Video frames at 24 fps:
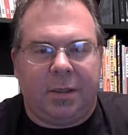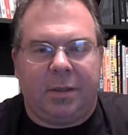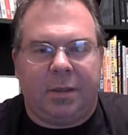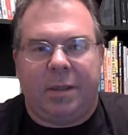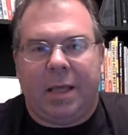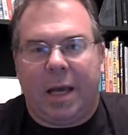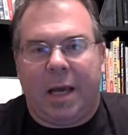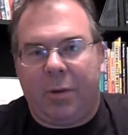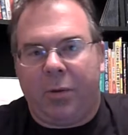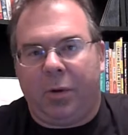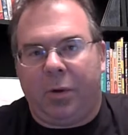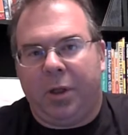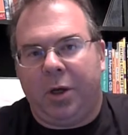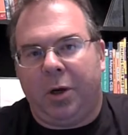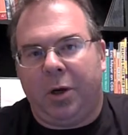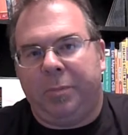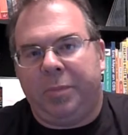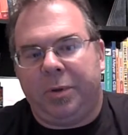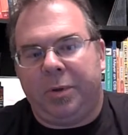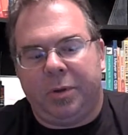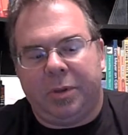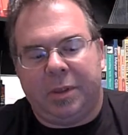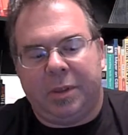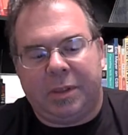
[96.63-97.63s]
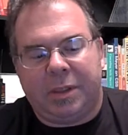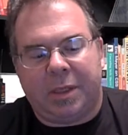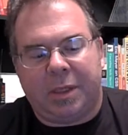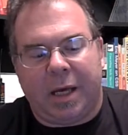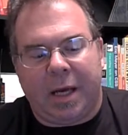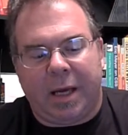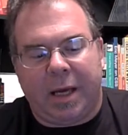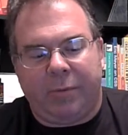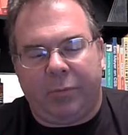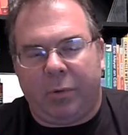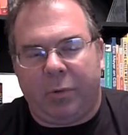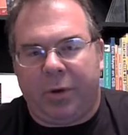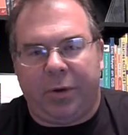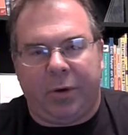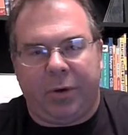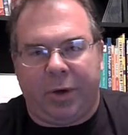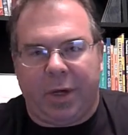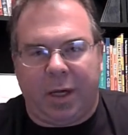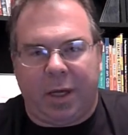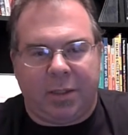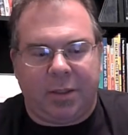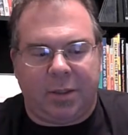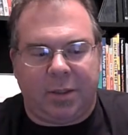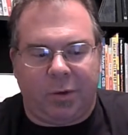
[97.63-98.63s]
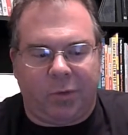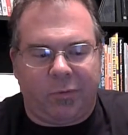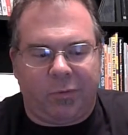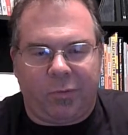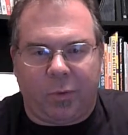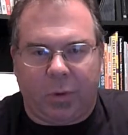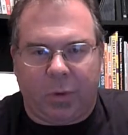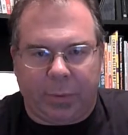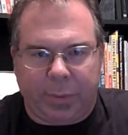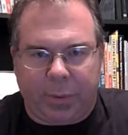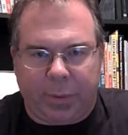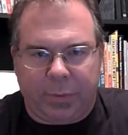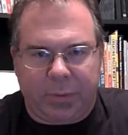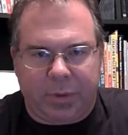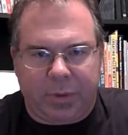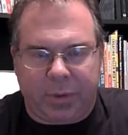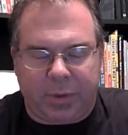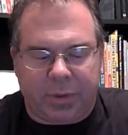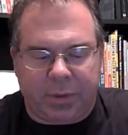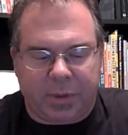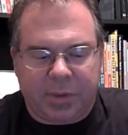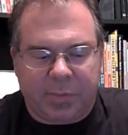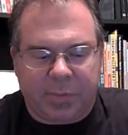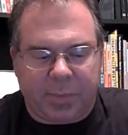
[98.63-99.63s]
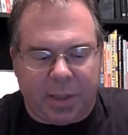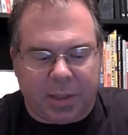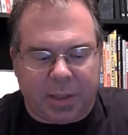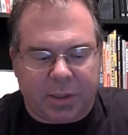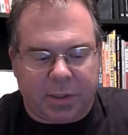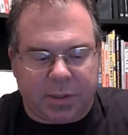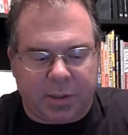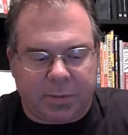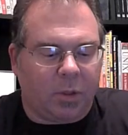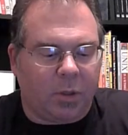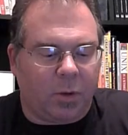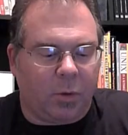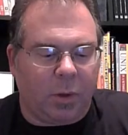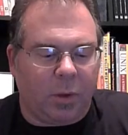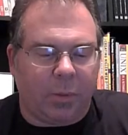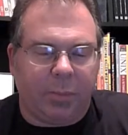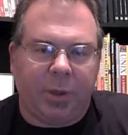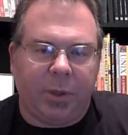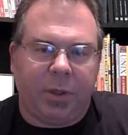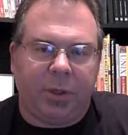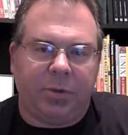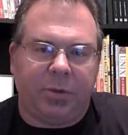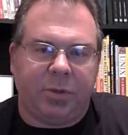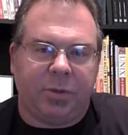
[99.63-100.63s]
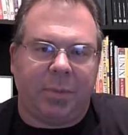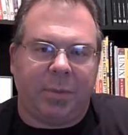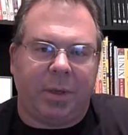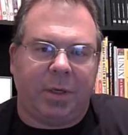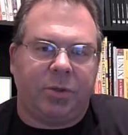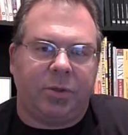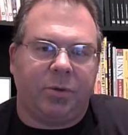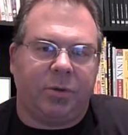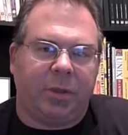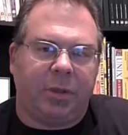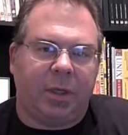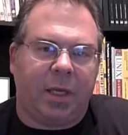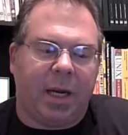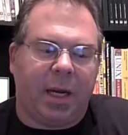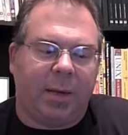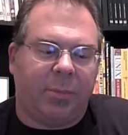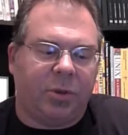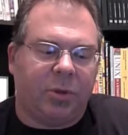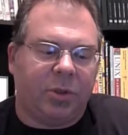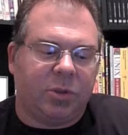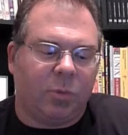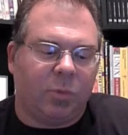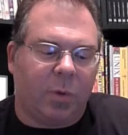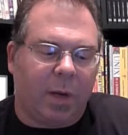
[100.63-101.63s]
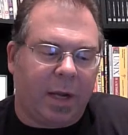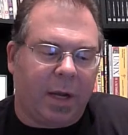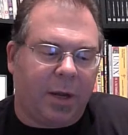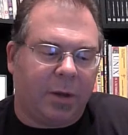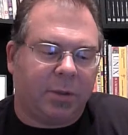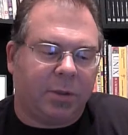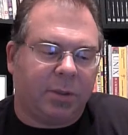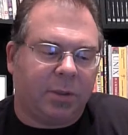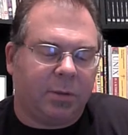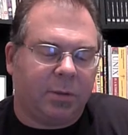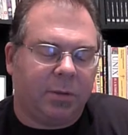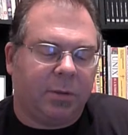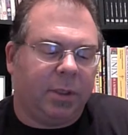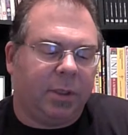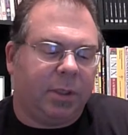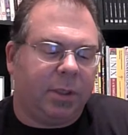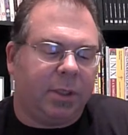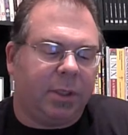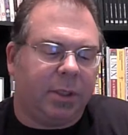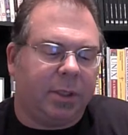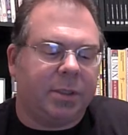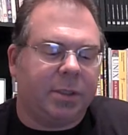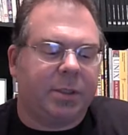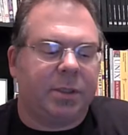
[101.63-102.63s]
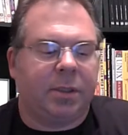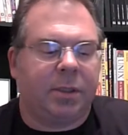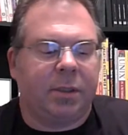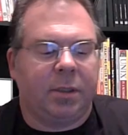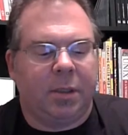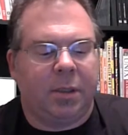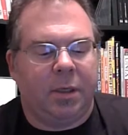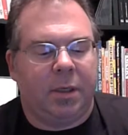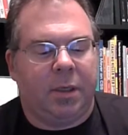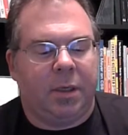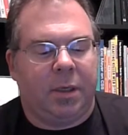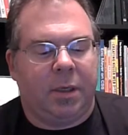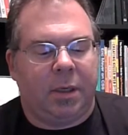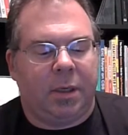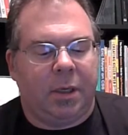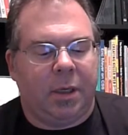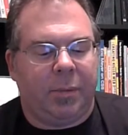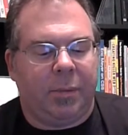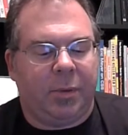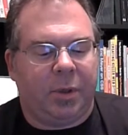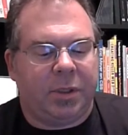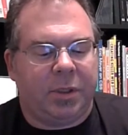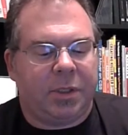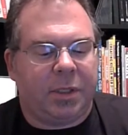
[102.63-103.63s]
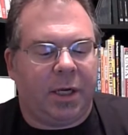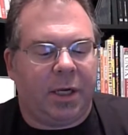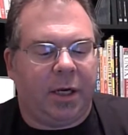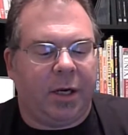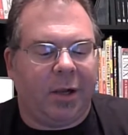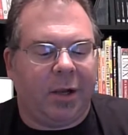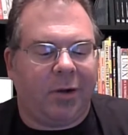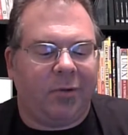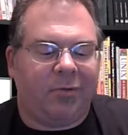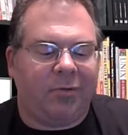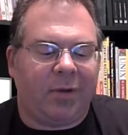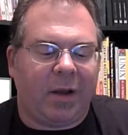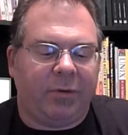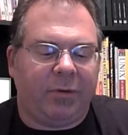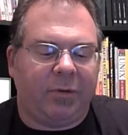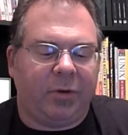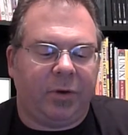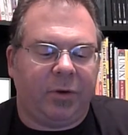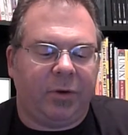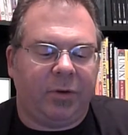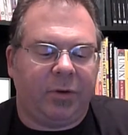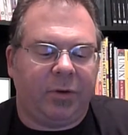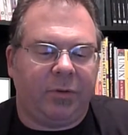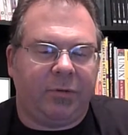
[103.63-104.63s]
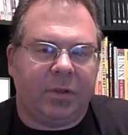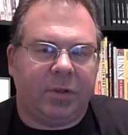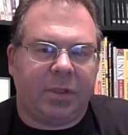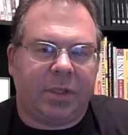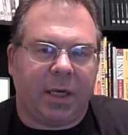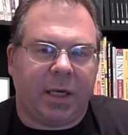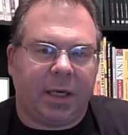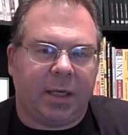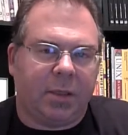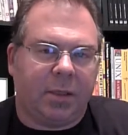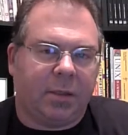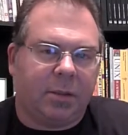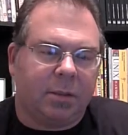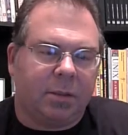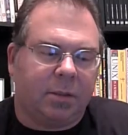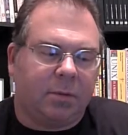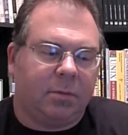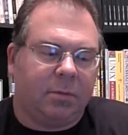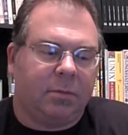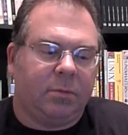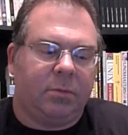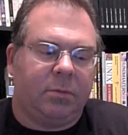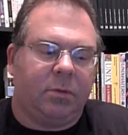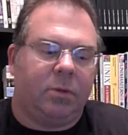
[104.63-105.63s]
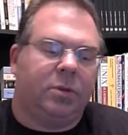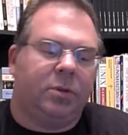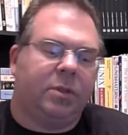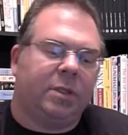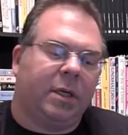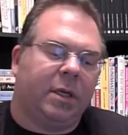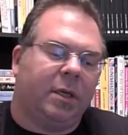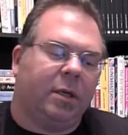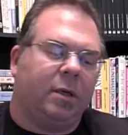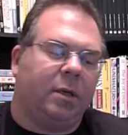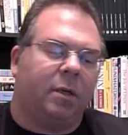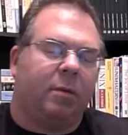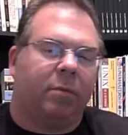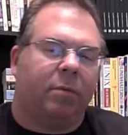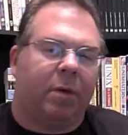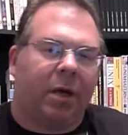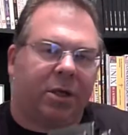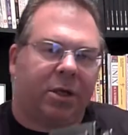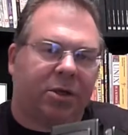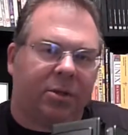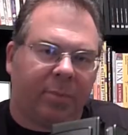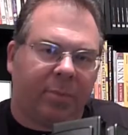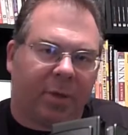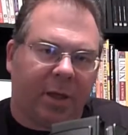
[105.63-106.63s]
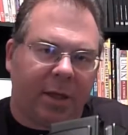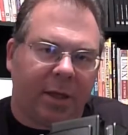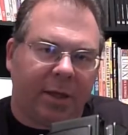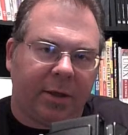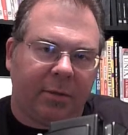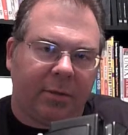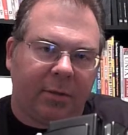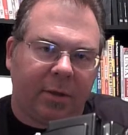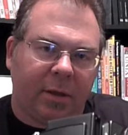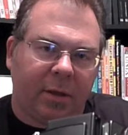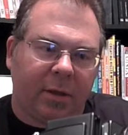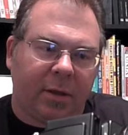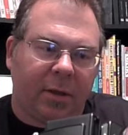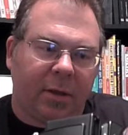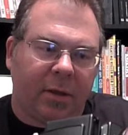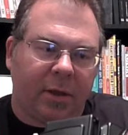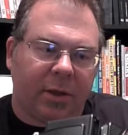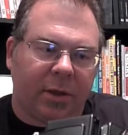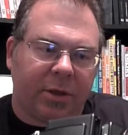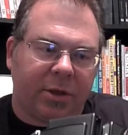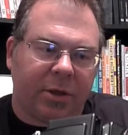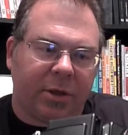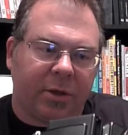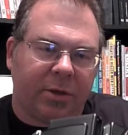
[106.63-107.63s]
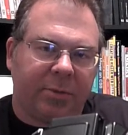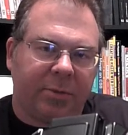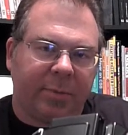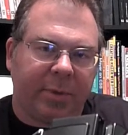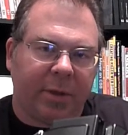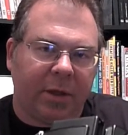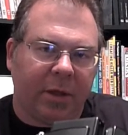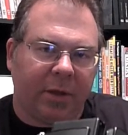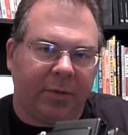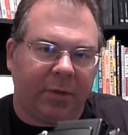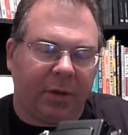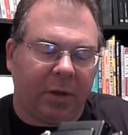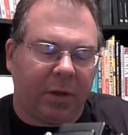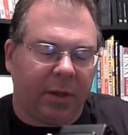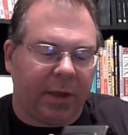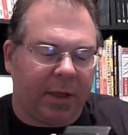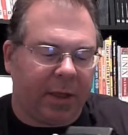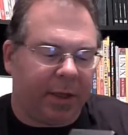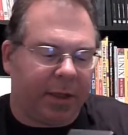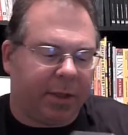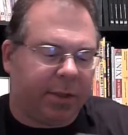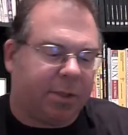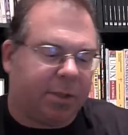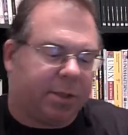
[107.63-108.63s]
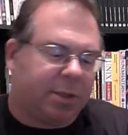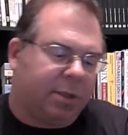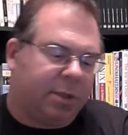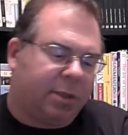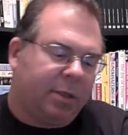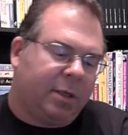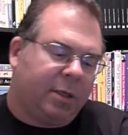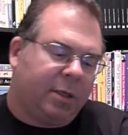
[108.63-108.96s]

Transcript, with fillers: That will help you decide whether or not to go forward with your inspection. So what I'm going to do is make sure the camera is wound. It is. I'm going to set it on a 500th of a second. You set a Hasselblad shutter speed on the lens.